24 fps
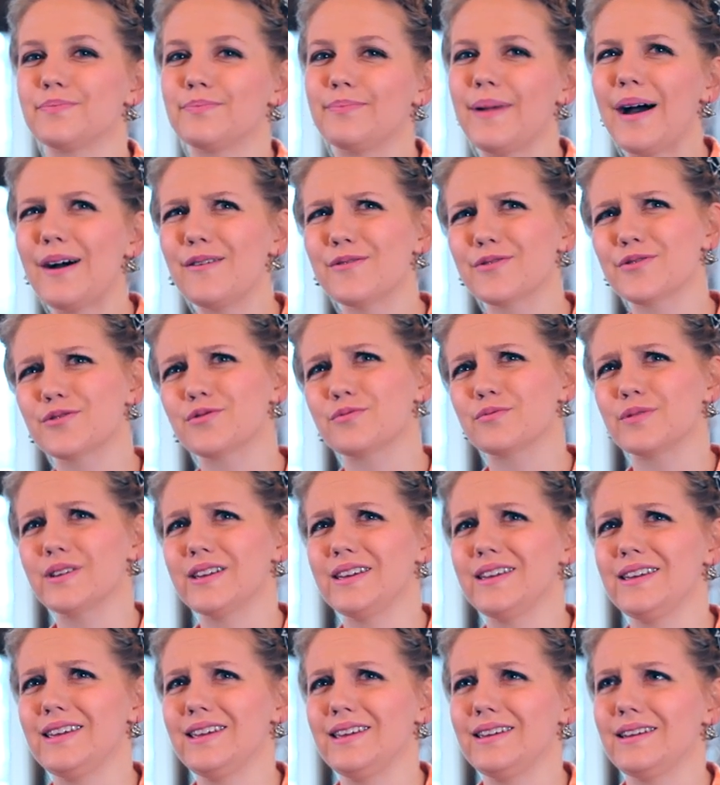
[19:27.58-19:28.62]
about
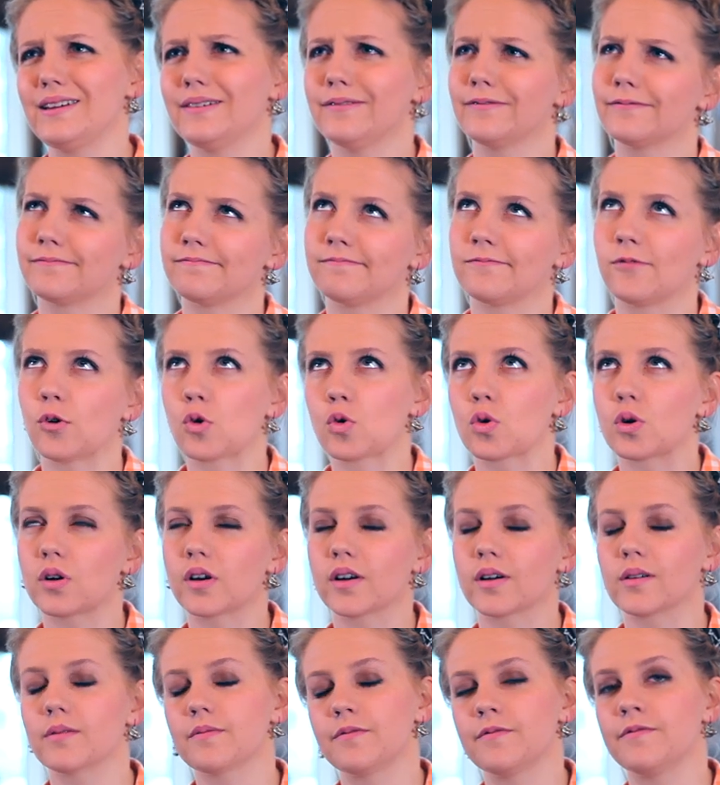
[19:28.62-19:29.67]
three,
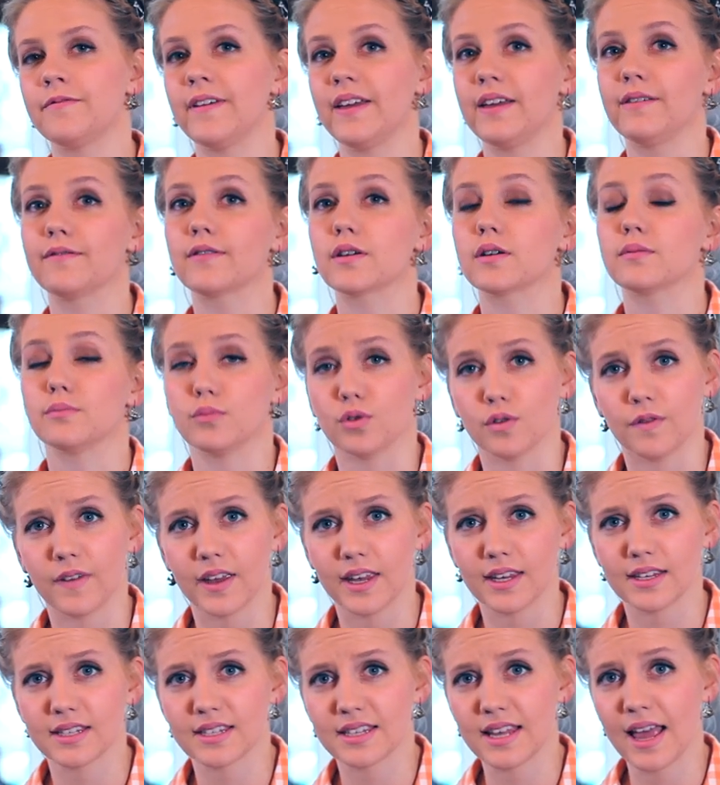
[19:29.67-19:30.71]
four favorite
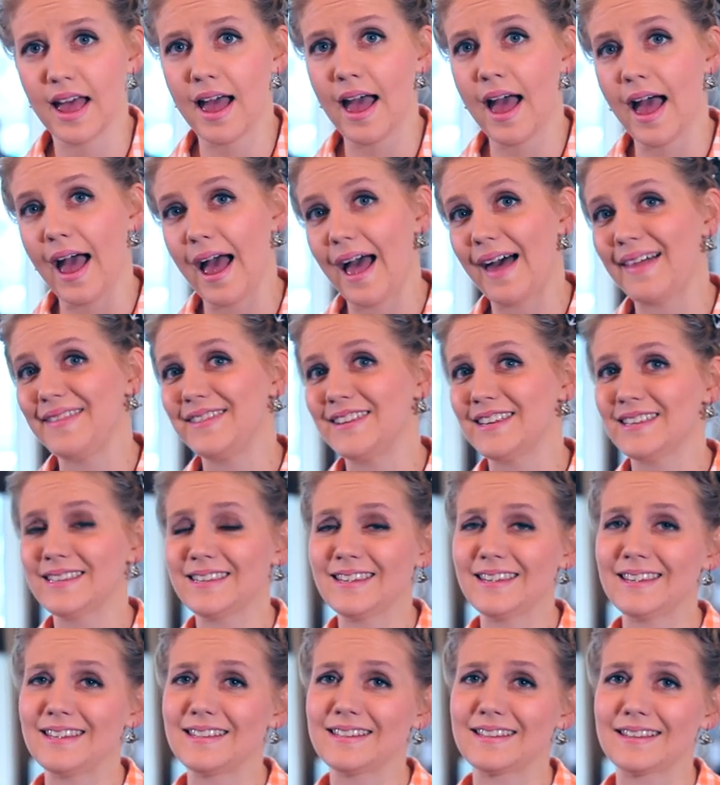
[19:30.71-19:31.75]
movies. And this
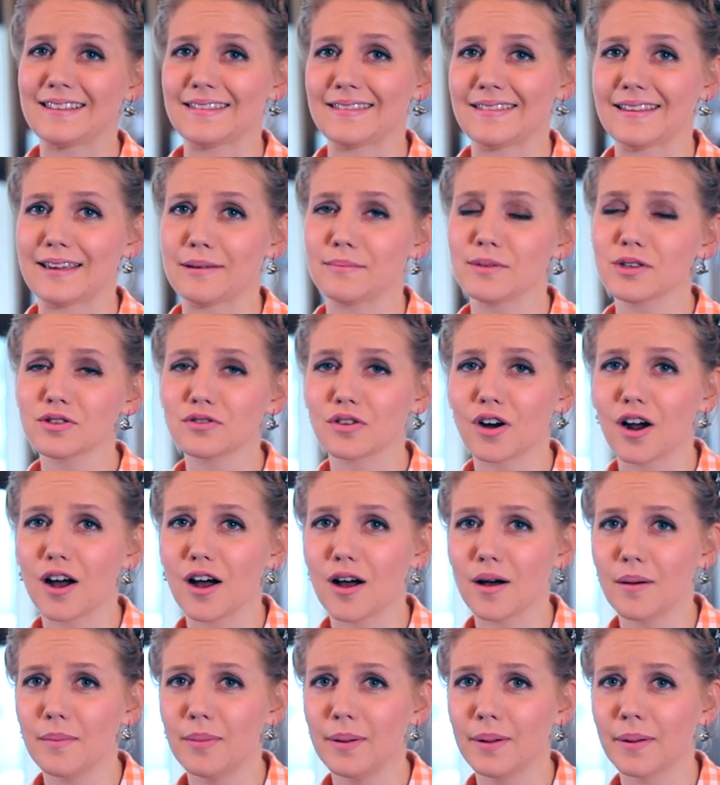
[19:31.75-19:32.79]
is Les
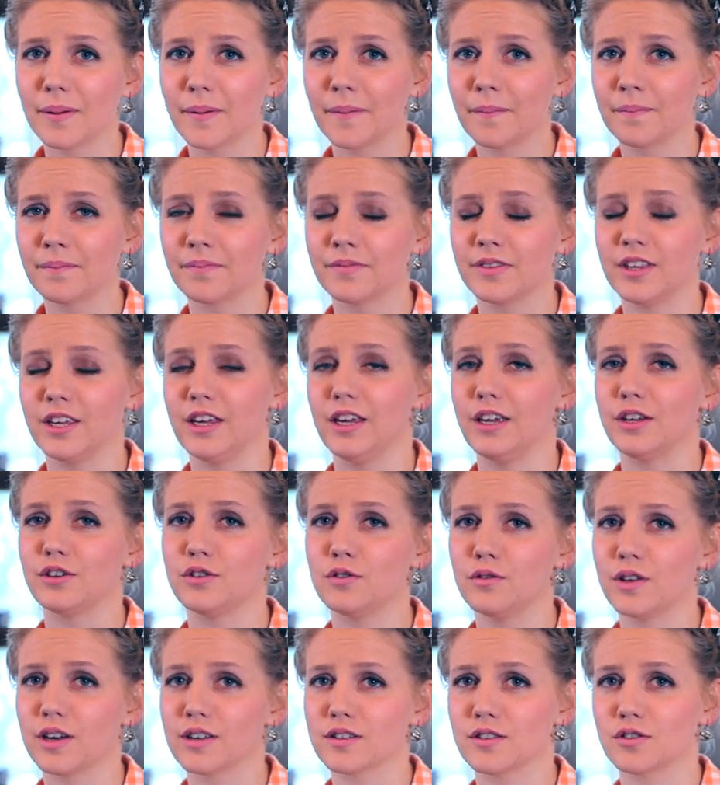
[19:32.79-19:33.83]
Miserables, the
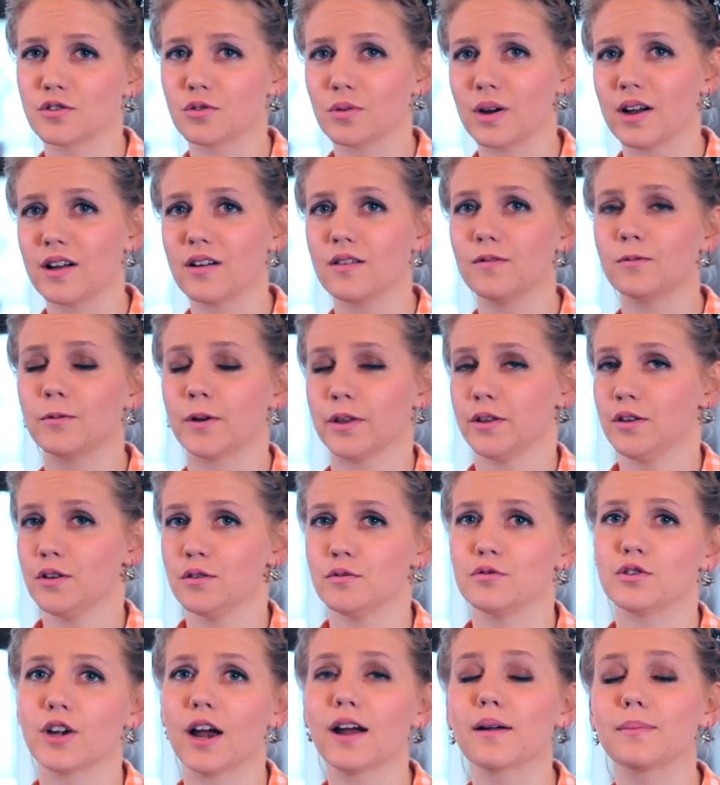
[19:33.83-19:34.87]
2012 with
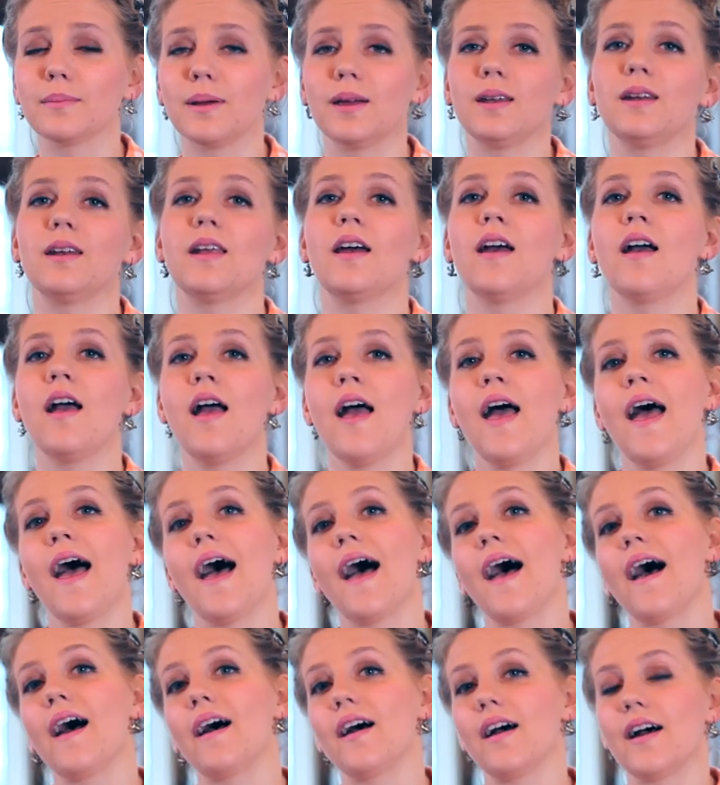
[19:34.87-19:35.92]
Hugh Jackman.
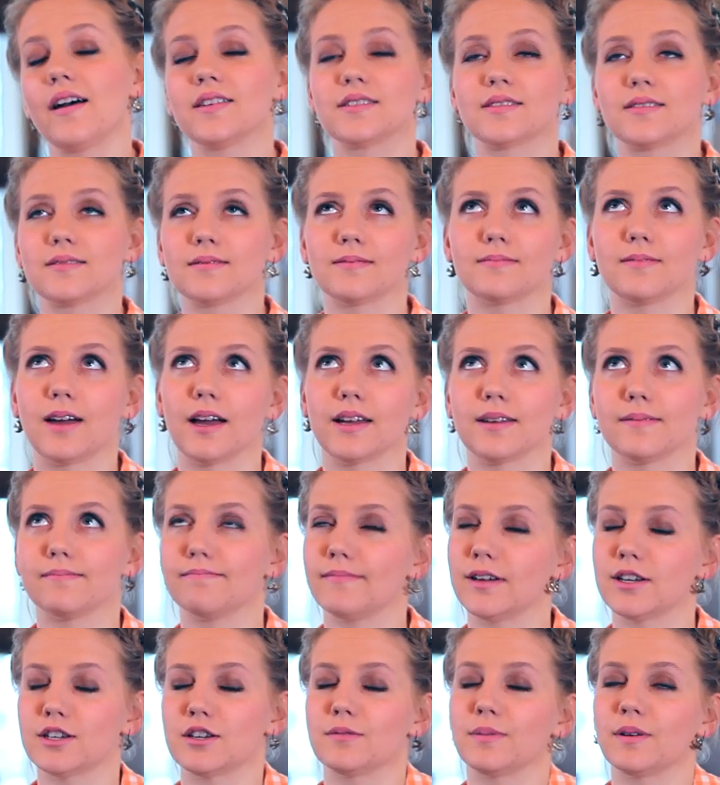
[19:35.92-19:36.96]
As I
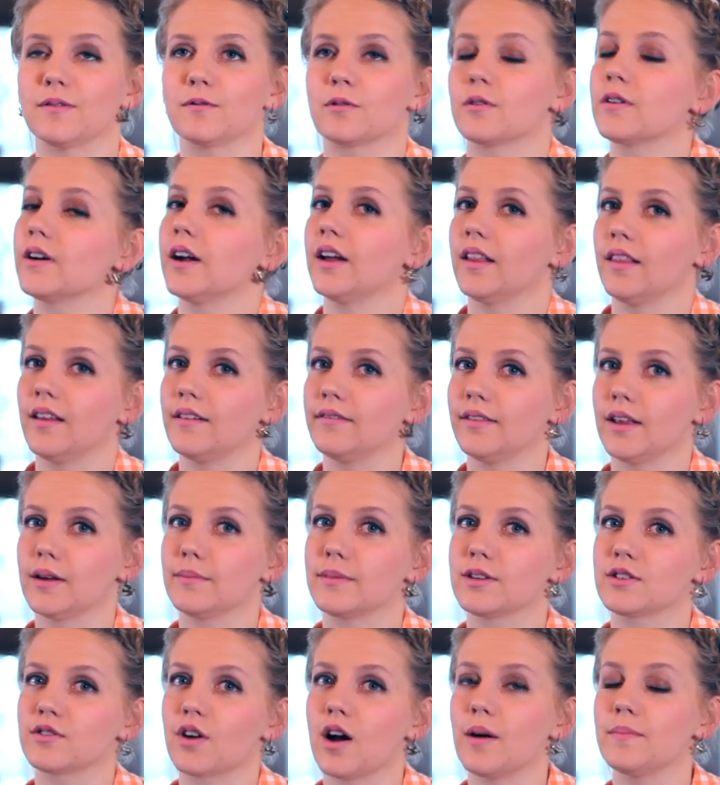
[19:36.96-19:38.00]
mentioned before, I love Les
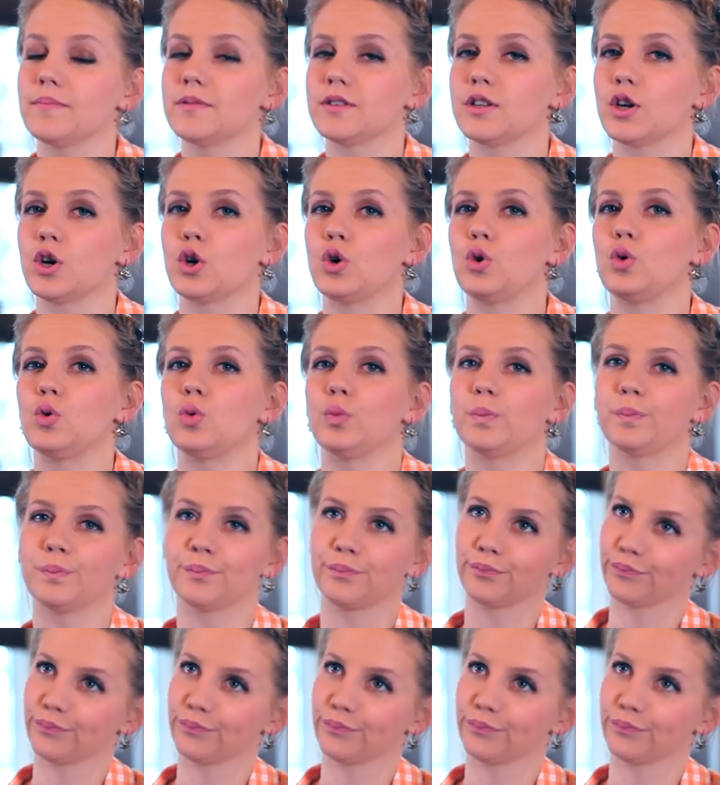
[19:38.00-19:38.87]
Miserables, so